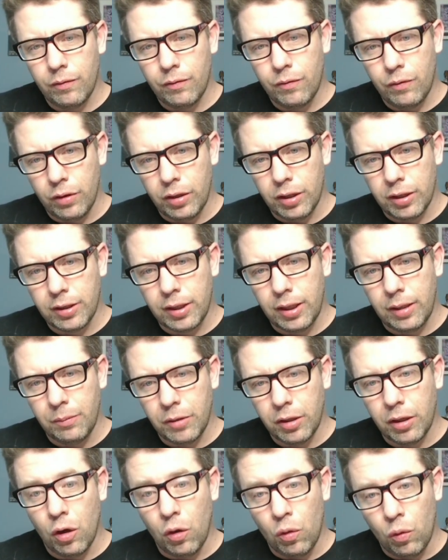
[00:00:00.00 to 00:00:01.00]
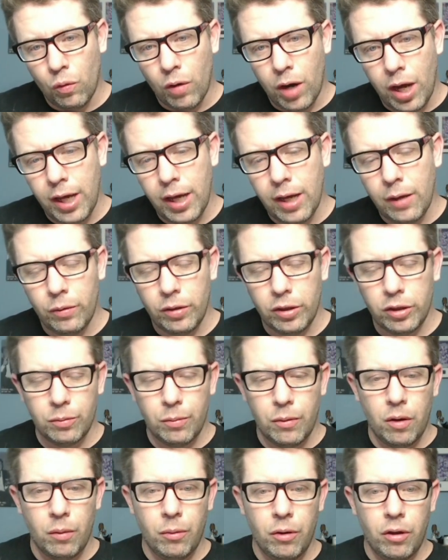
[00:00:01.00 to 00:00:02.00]
for this team to go right with
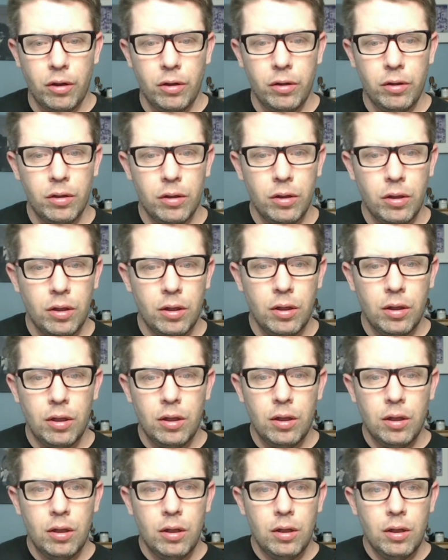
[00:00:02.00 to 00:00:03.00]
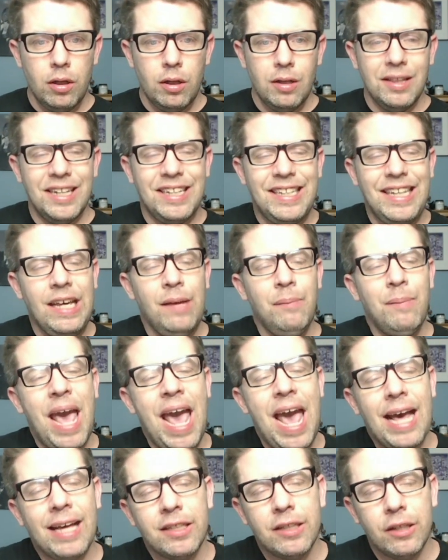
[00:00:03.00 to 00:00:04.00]
small ball. The team
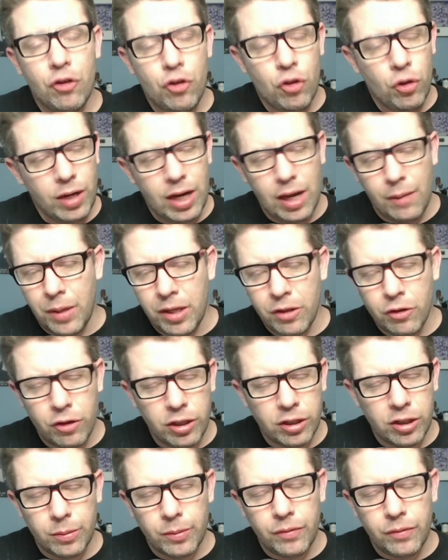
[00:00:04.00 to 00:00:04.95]
has to shoot, and I mentioned this